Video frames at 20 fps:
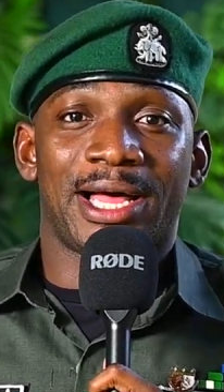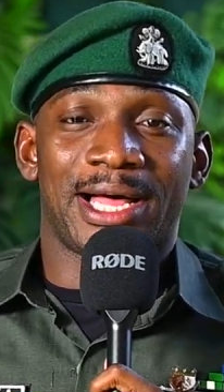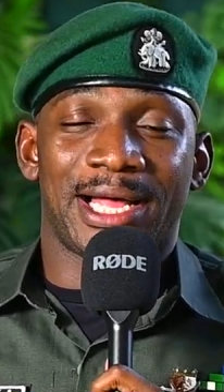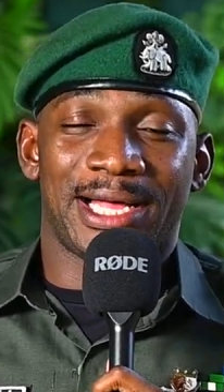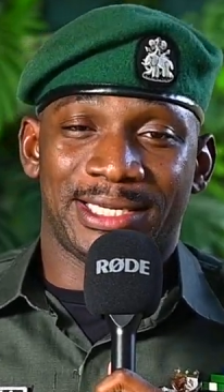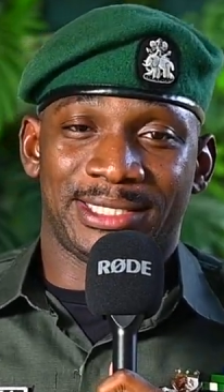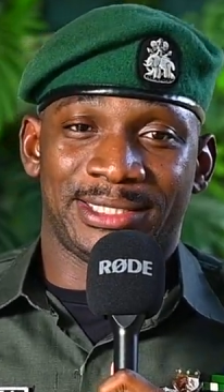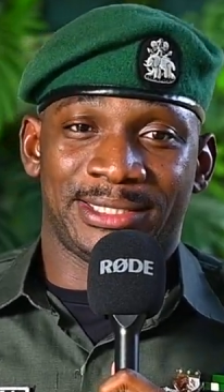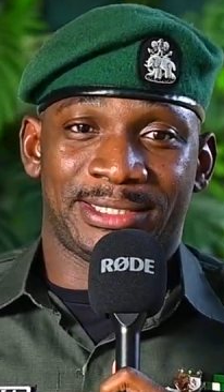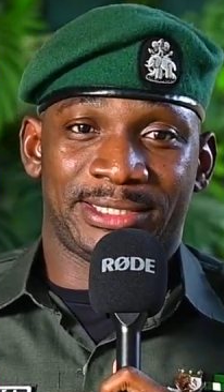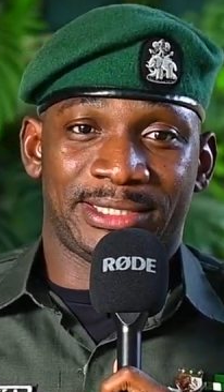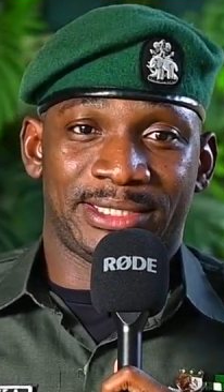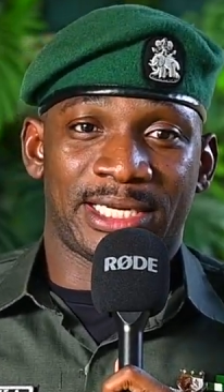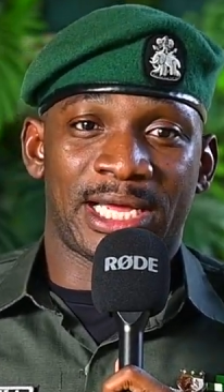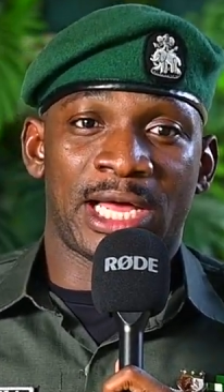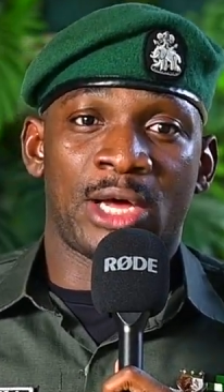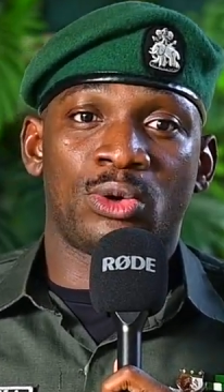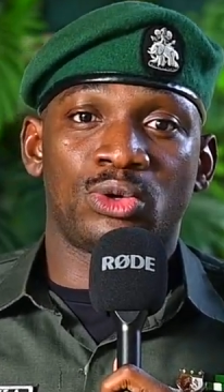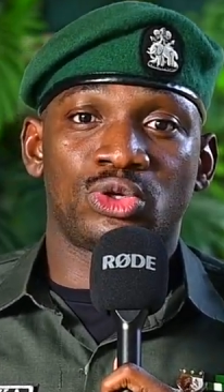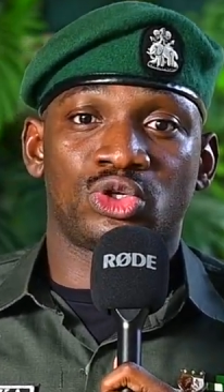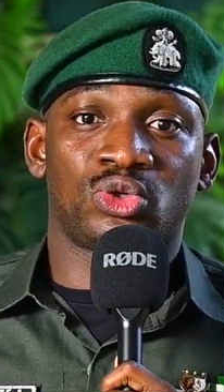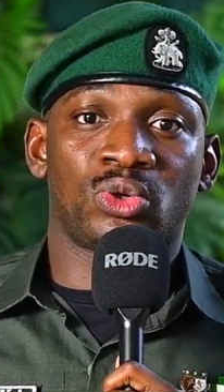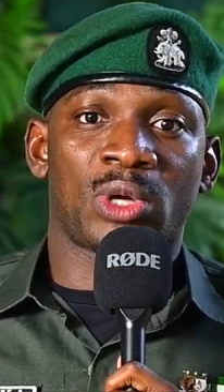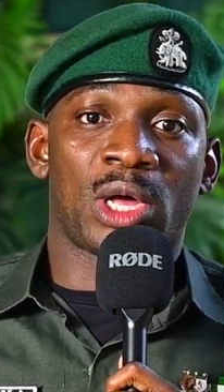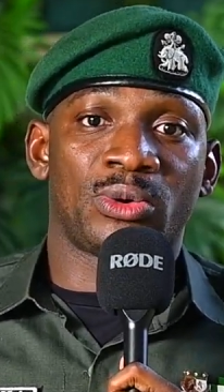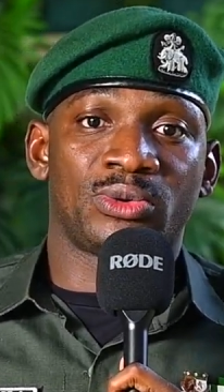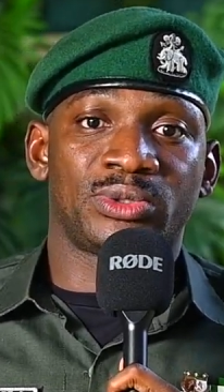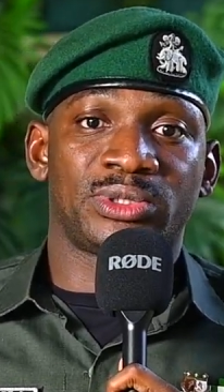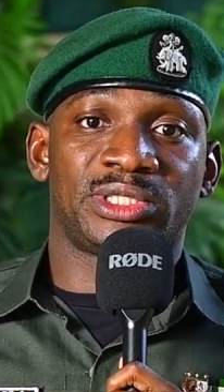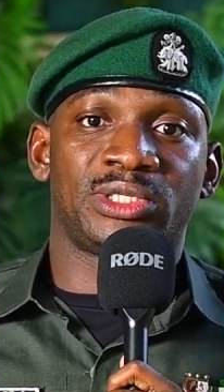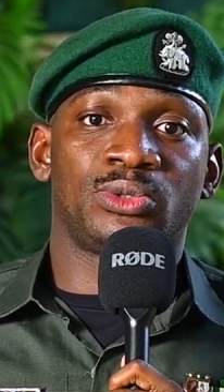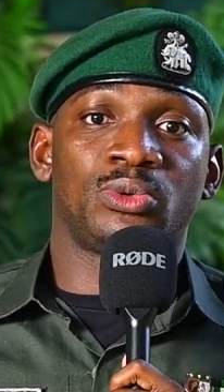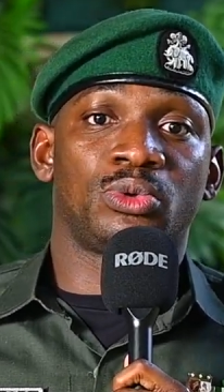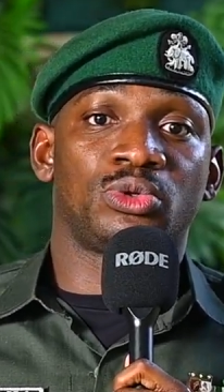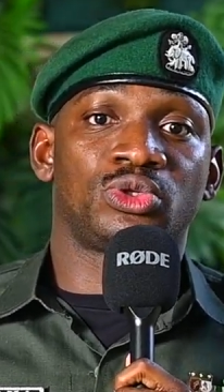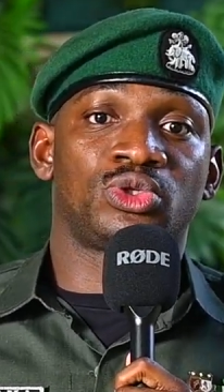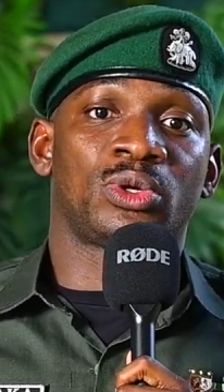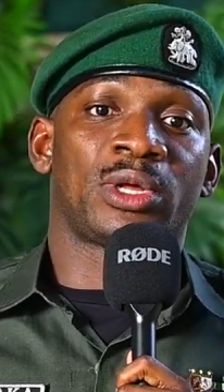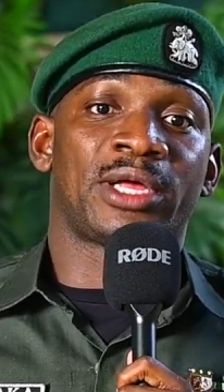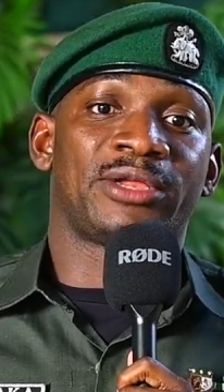And I would still
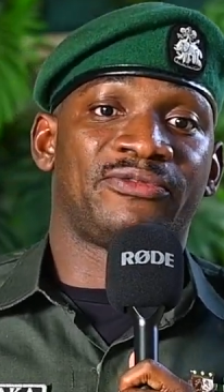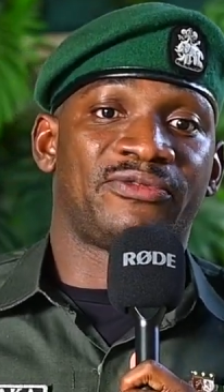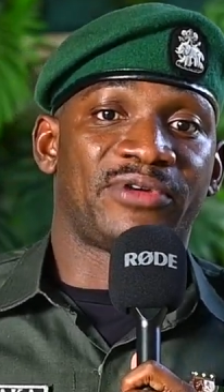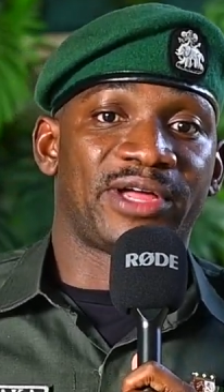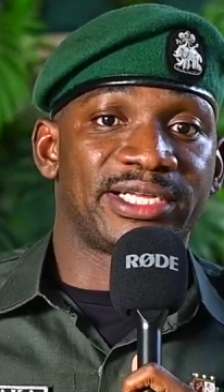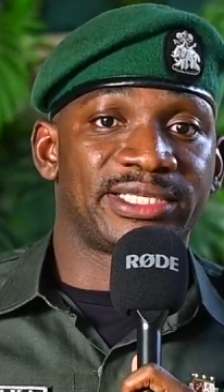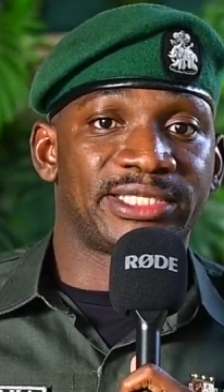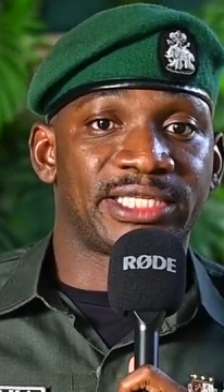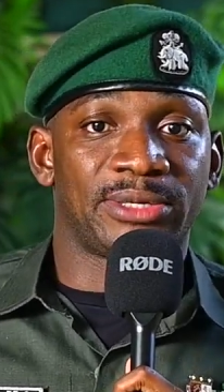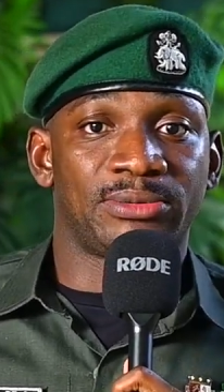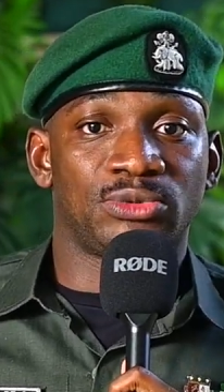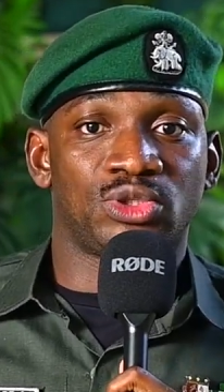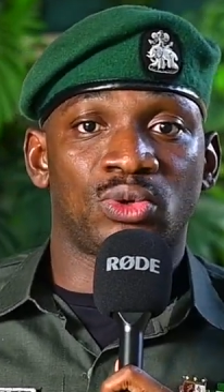want to advise them